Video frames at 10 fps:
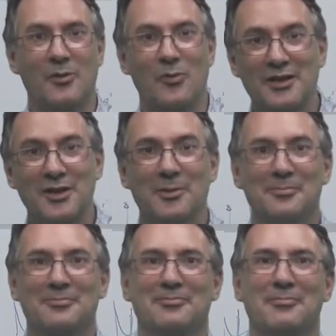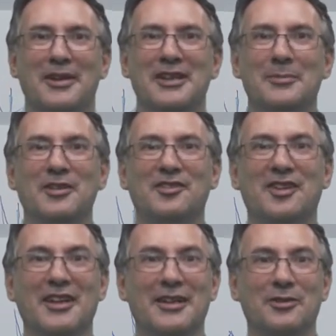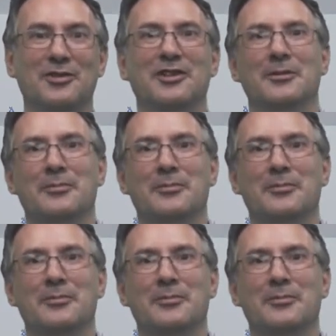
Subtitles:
Welcome, my name is Cédric Notre-Dame.